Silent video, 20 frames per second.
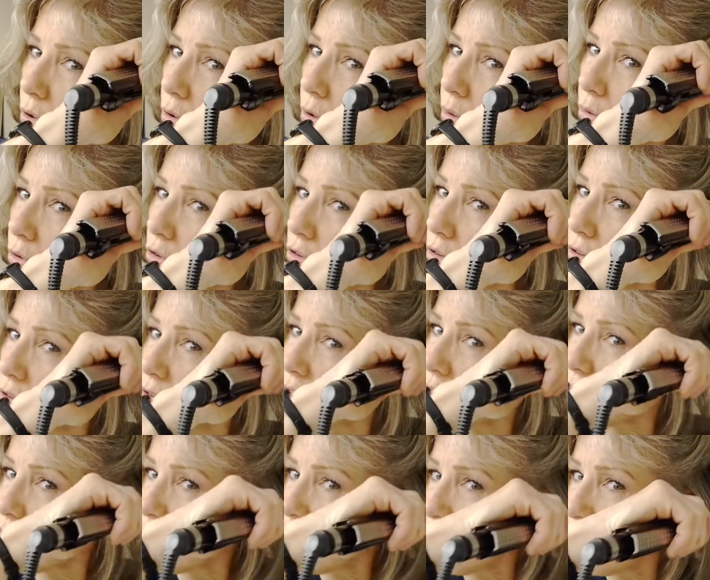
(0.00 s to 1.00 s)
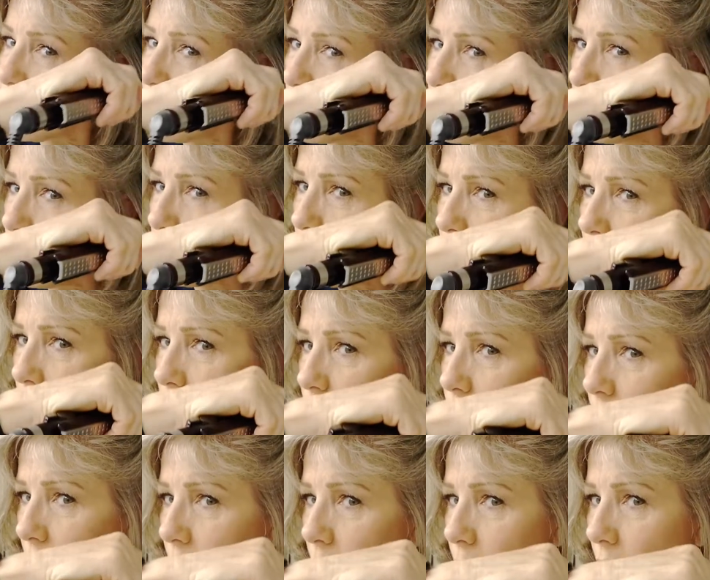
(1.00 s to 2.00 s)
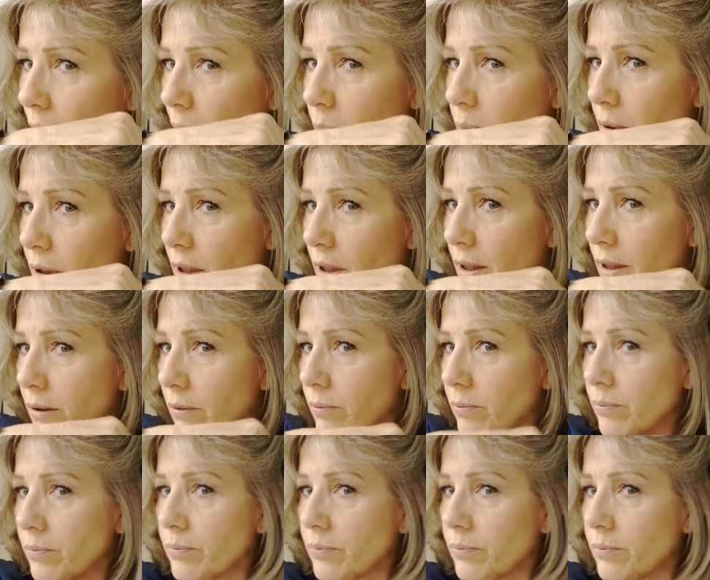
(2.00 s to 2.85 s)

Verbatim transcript: you can just stick it in and move it quite rapidly.